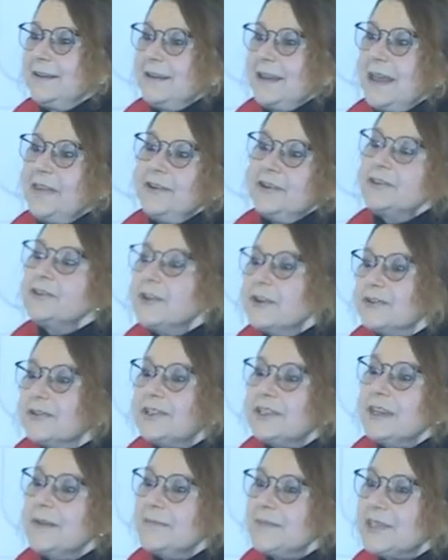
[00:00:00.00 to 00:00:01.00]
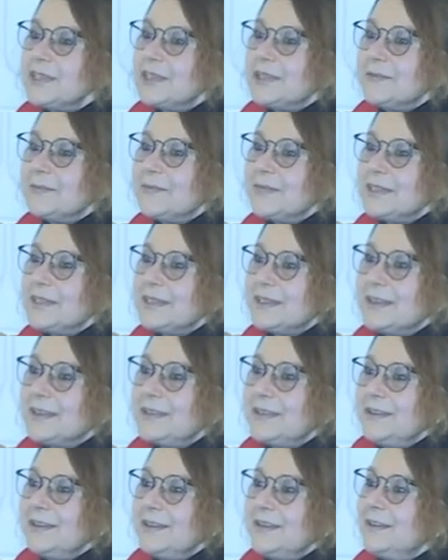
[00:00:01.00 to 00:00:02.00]
and there's no symptoms,
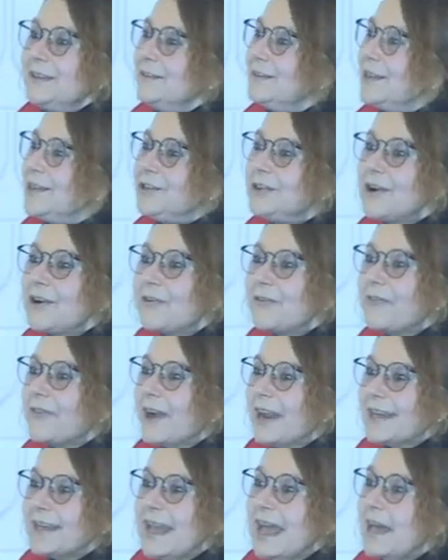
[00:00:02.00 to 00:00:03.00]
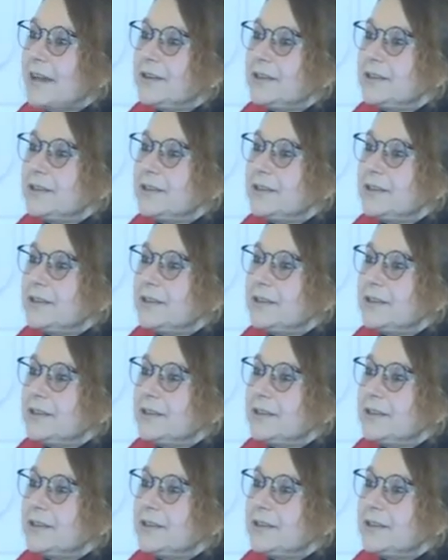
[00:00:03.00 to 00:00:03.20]
then you don't find out